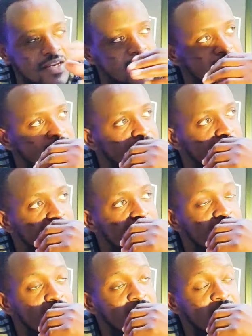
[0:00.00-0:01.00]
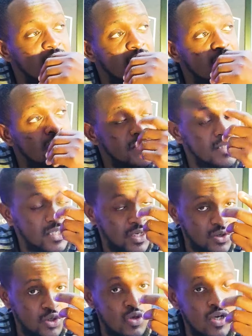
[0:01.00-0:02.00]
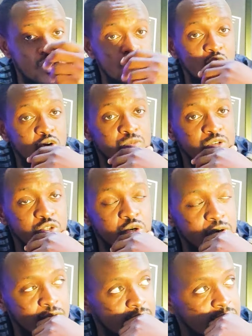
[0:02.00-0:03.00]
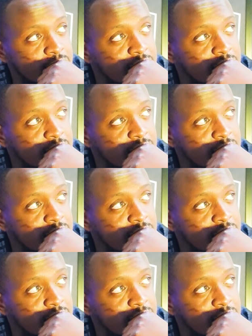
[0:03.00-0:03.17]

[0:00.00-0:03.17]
minute. Soton actually almost scored.